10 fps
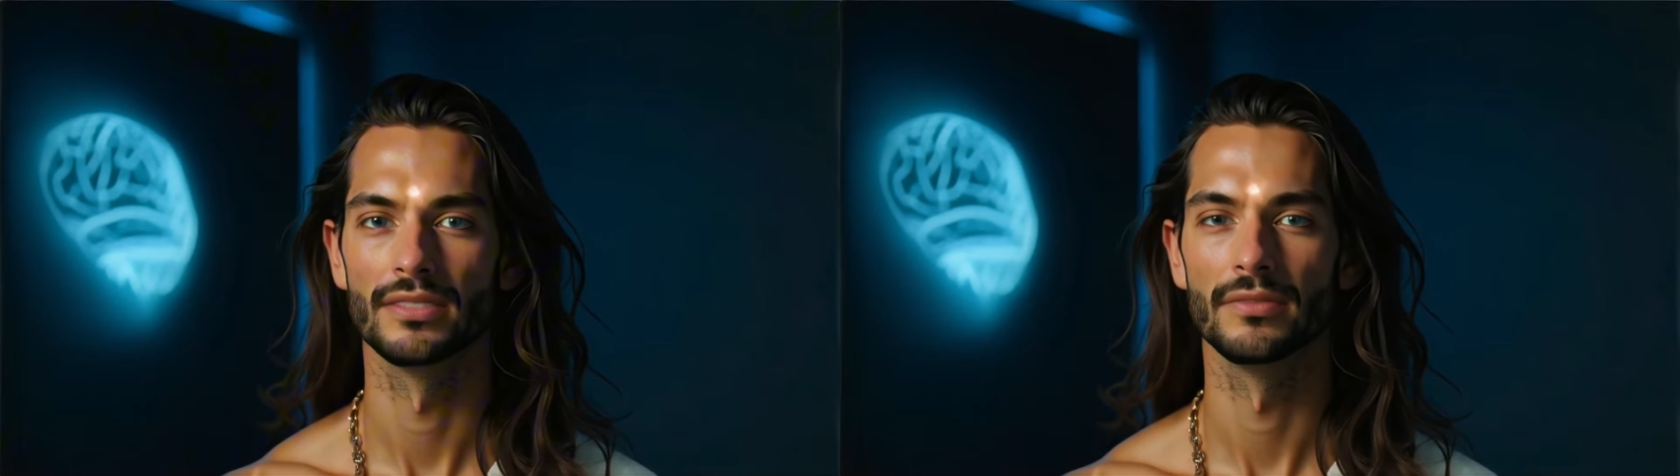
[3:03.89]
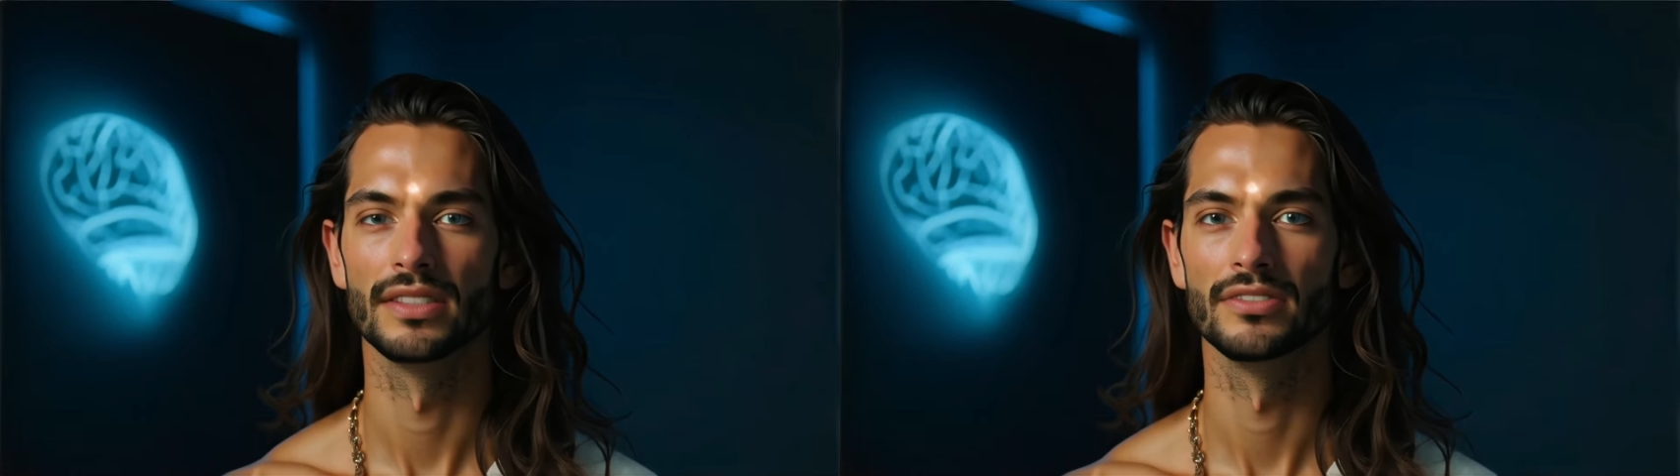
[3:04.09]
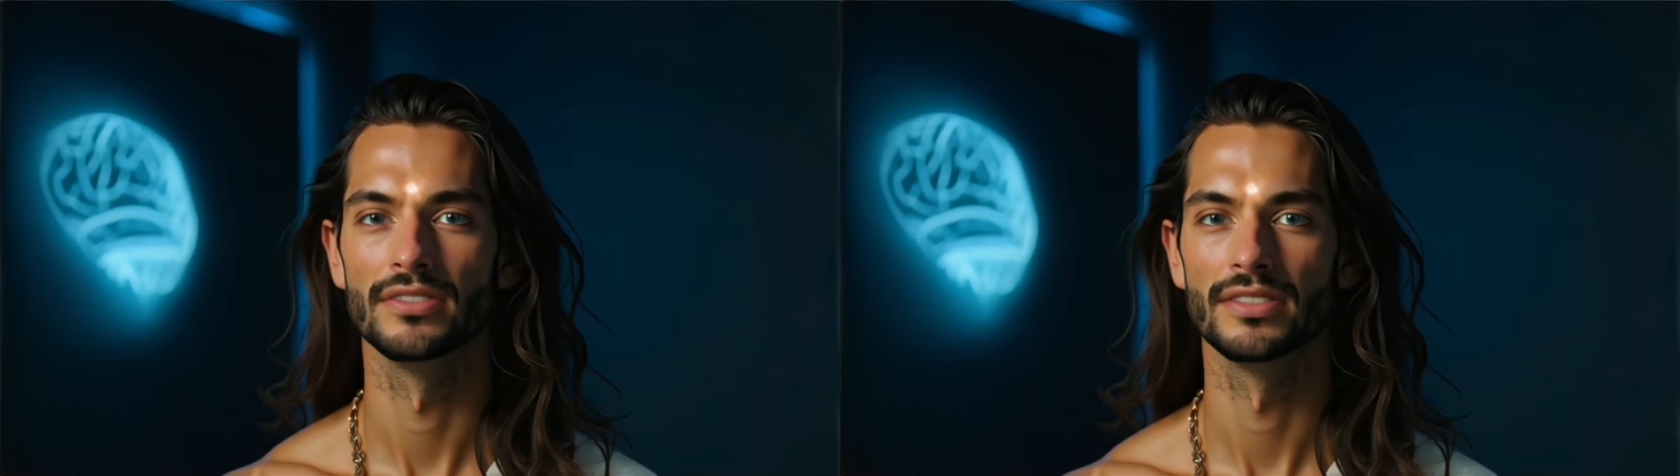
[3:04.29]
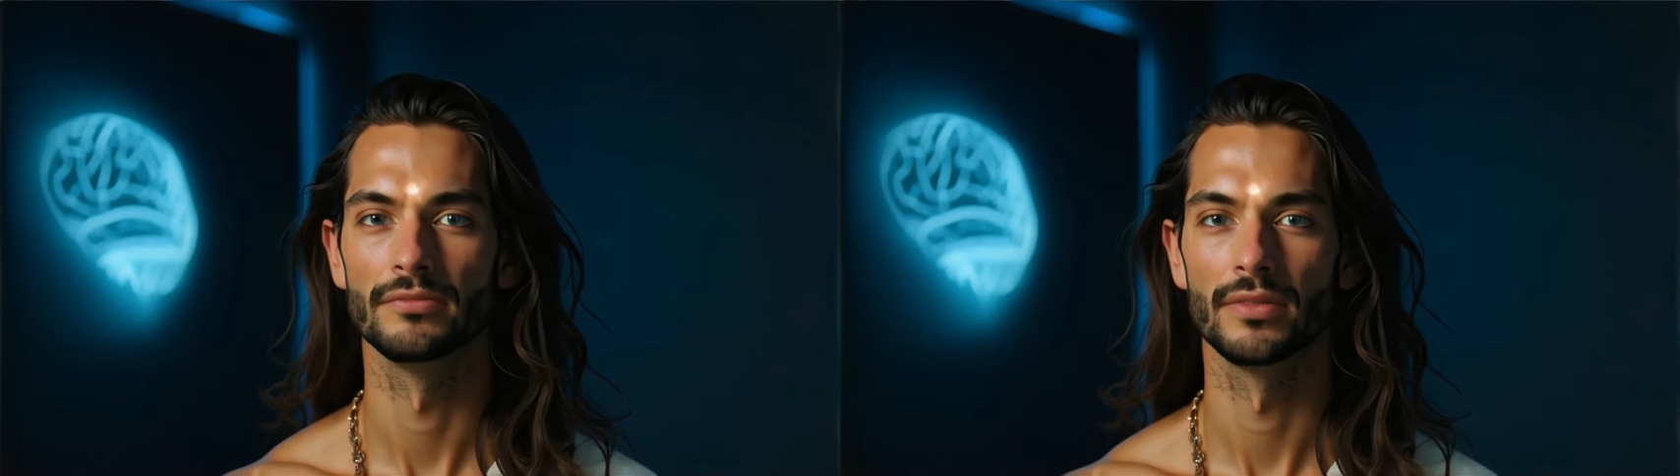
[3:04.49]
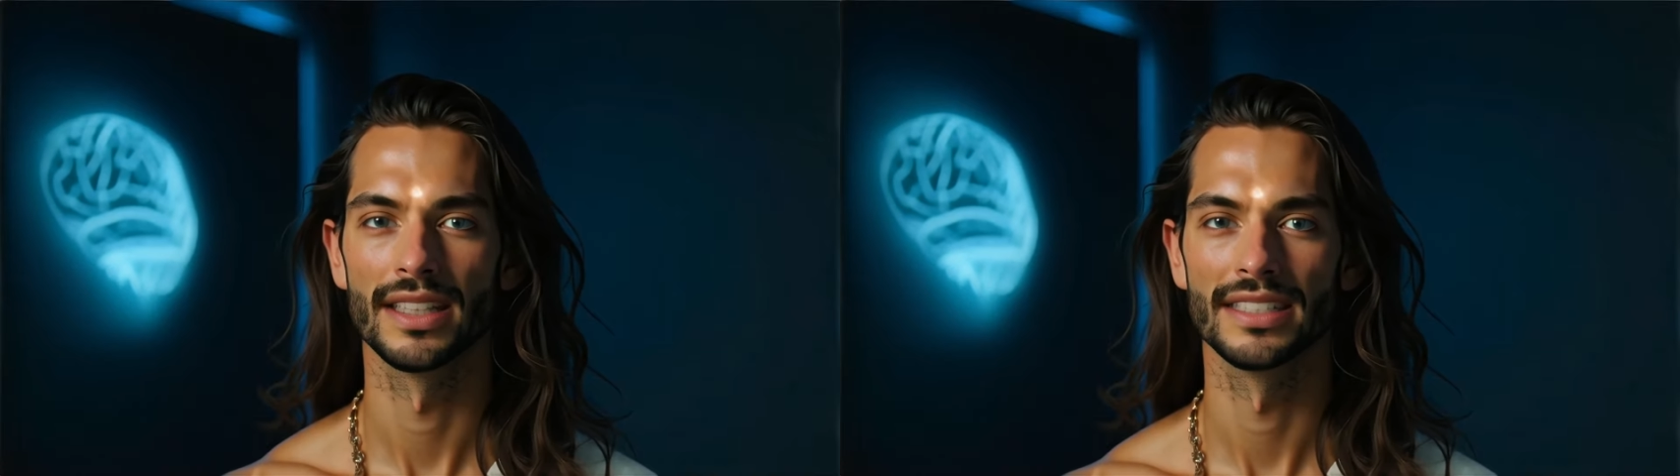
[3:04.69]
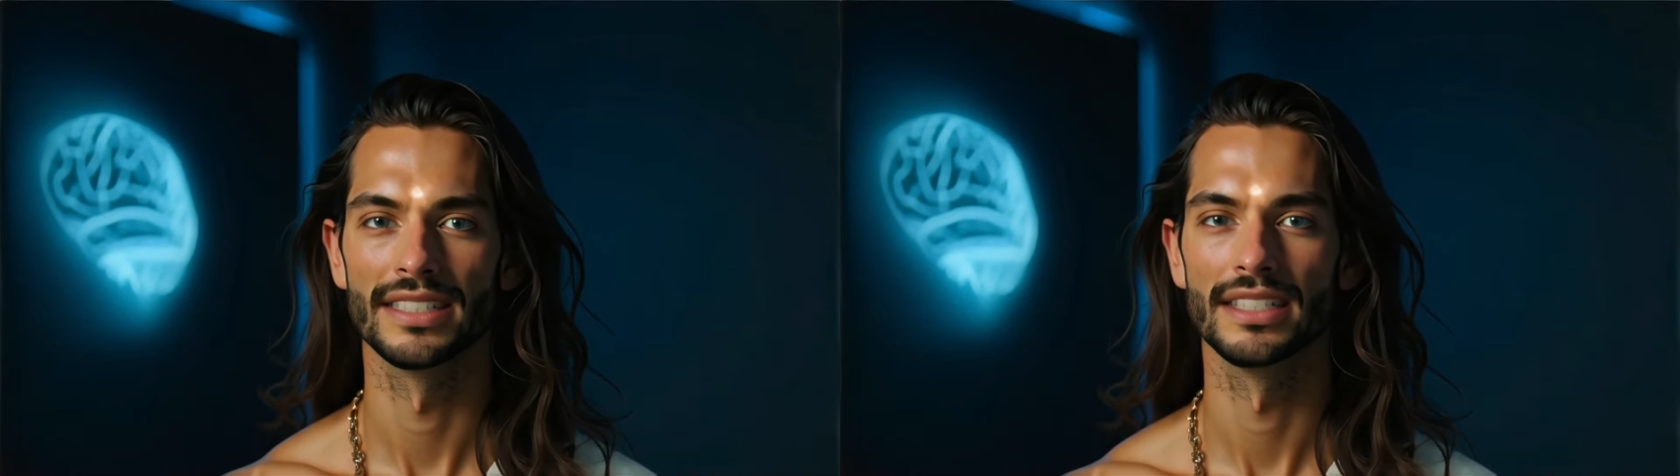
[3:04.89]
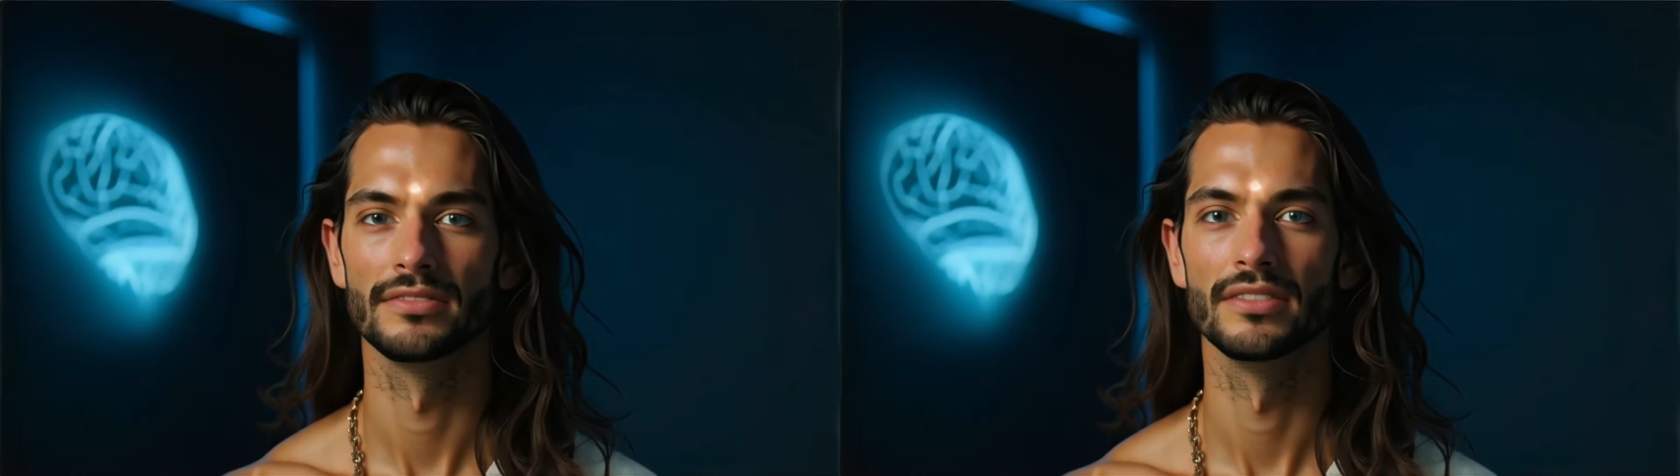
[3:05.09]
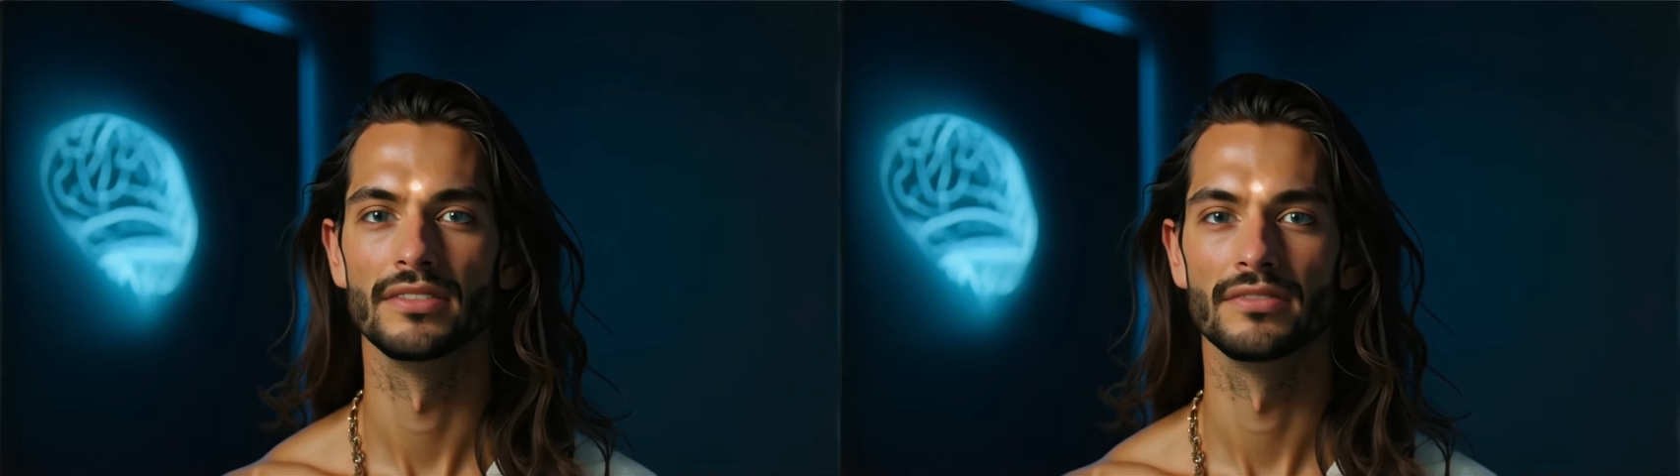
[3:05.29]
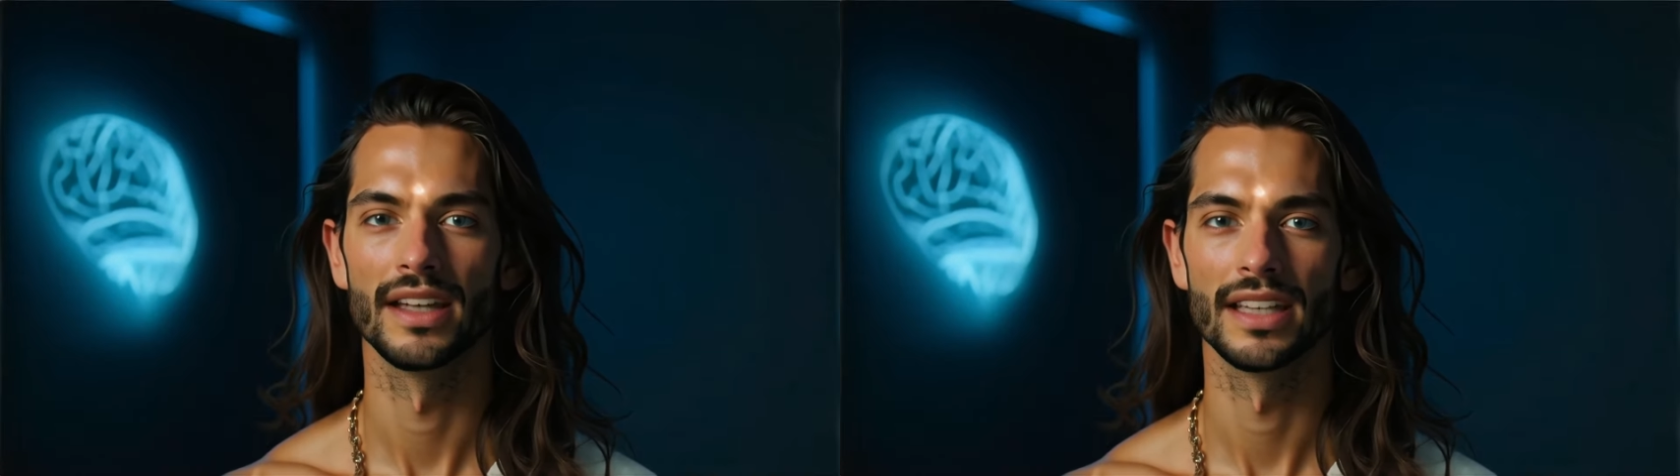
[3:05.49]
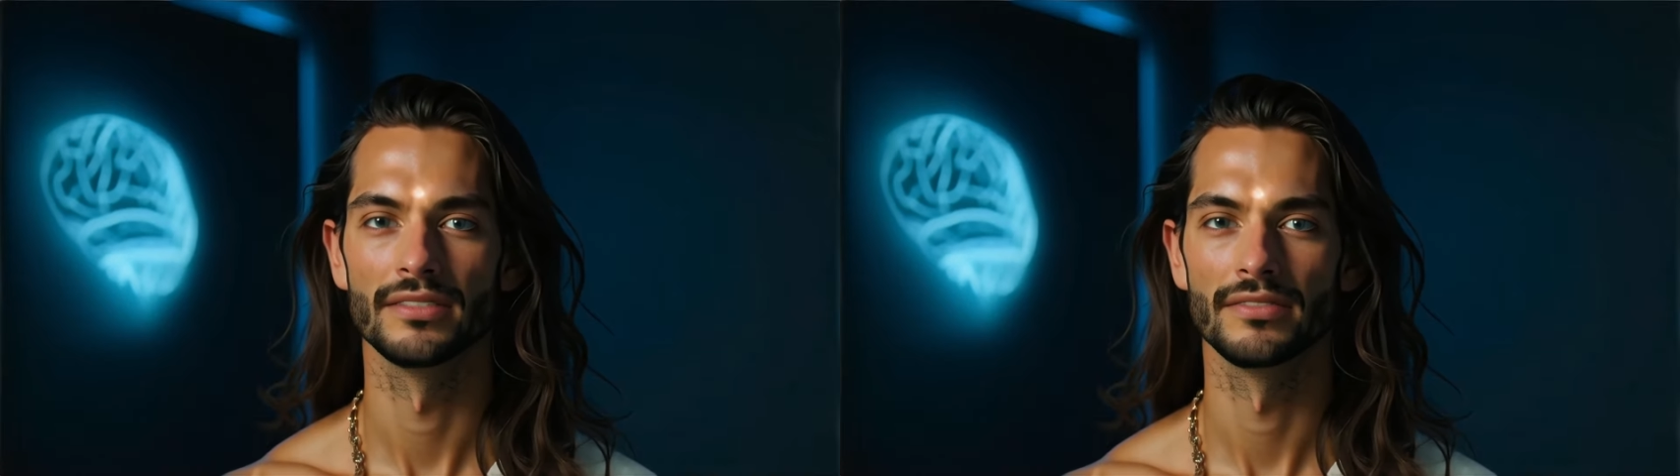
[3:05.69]
your muscles and brain need for the
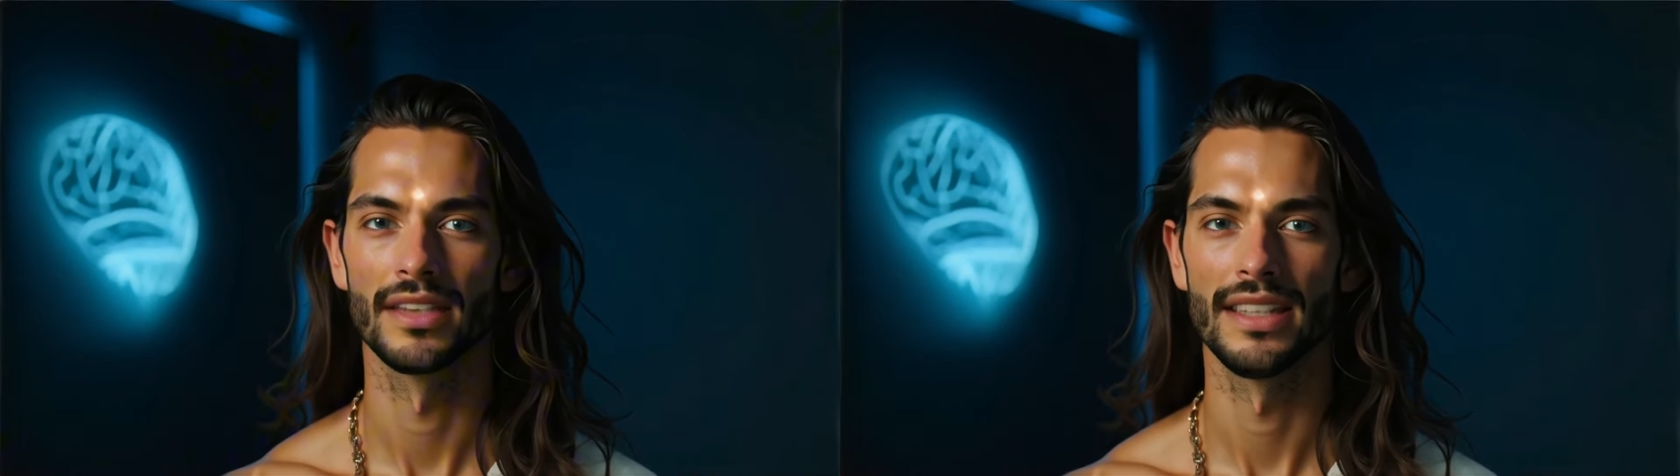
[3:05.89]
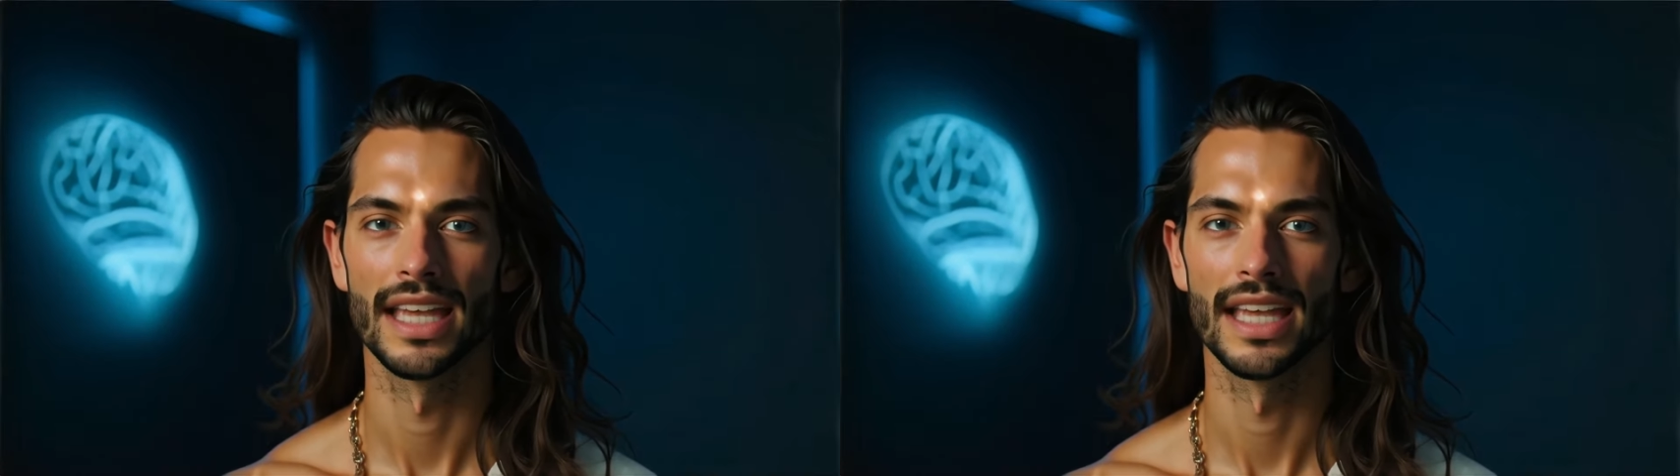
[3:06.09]
fight-or-flight